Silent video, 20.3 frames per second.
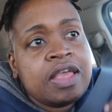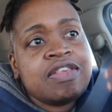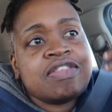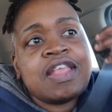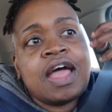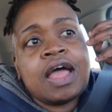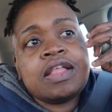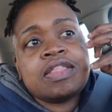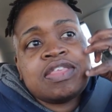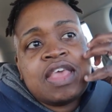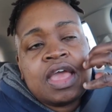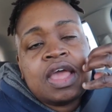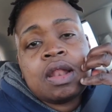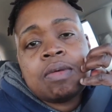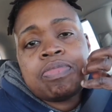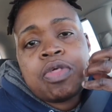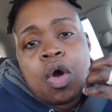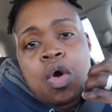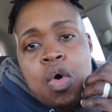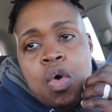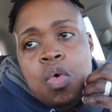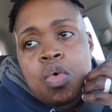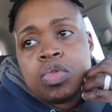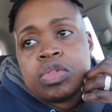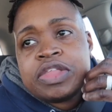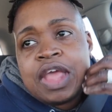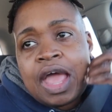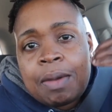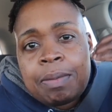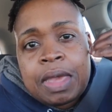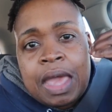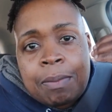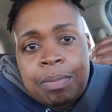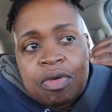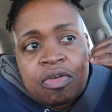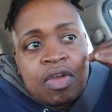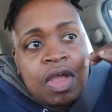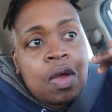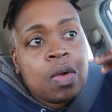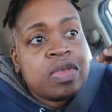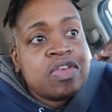He's not taking up the old cap
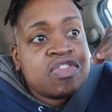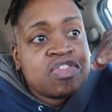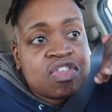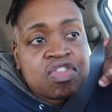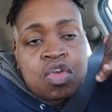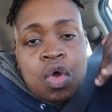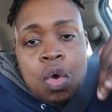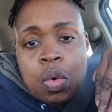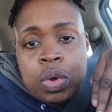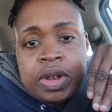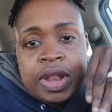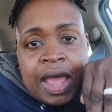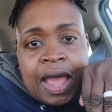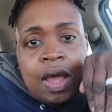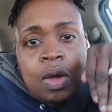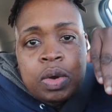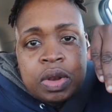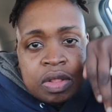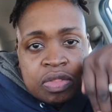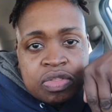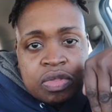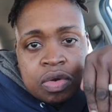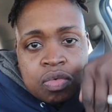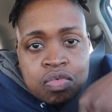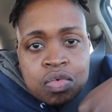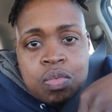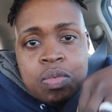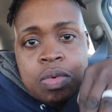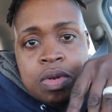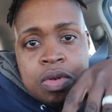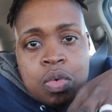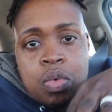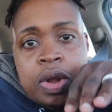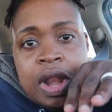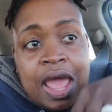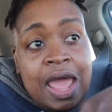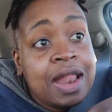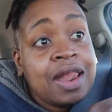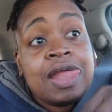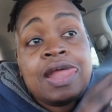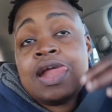and crown. He's just going down into the root and doing
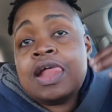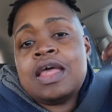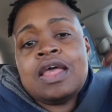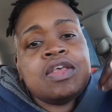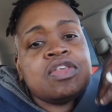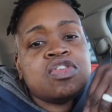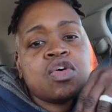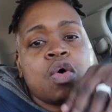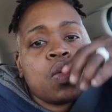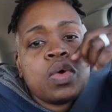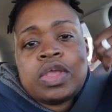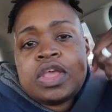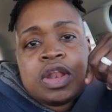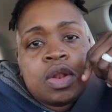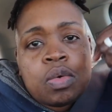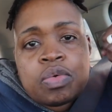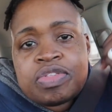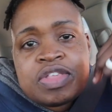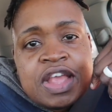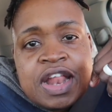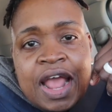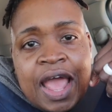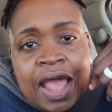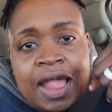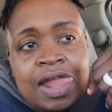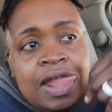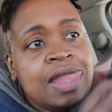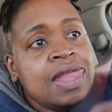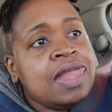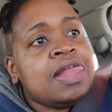that. So he don't see that.